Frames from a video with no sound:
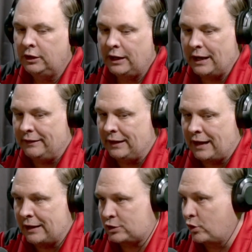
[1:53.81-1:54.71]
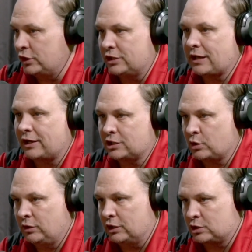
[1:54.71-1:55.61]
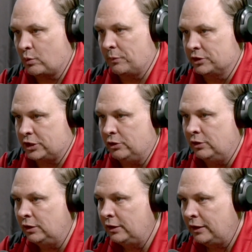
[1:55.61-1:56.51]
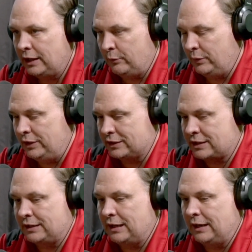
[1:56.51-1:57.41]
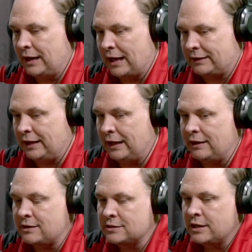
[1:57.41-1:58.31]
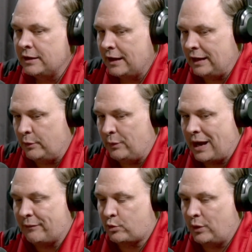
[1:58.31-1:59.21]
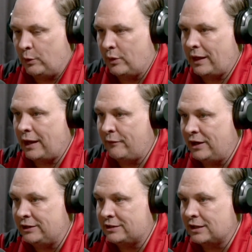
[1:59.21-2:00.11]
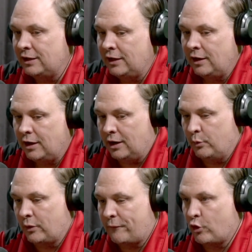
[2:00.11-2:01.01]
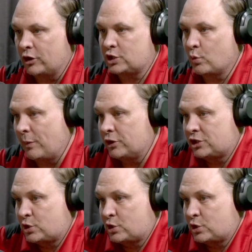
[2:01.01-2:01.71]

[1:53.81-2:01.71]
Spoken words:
And then they score just like the swimmers do. And at the end. And then we have 3 relay events where 4 swimmers